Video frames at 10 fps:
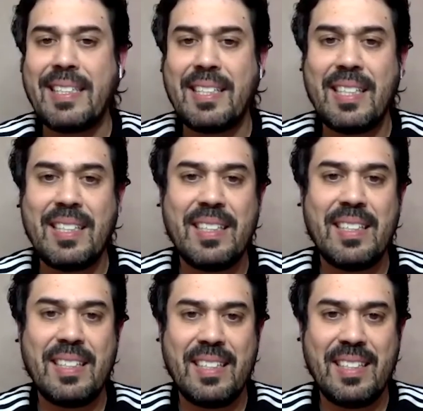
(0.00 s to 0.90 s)
And
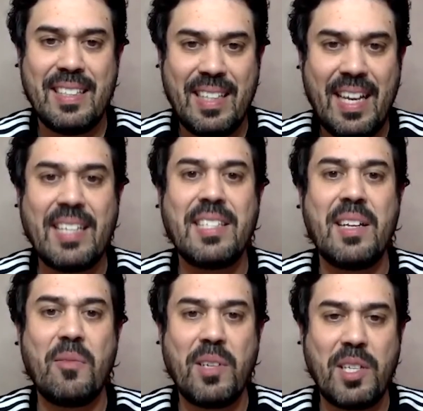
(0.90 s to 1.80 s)

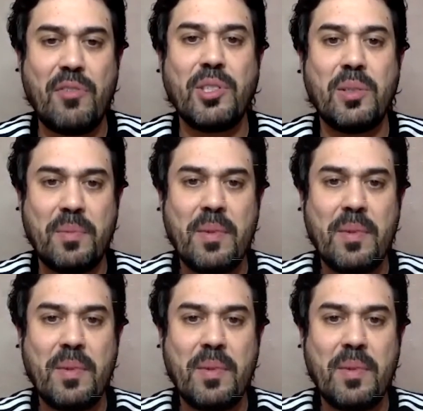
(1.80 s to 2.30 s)
she works and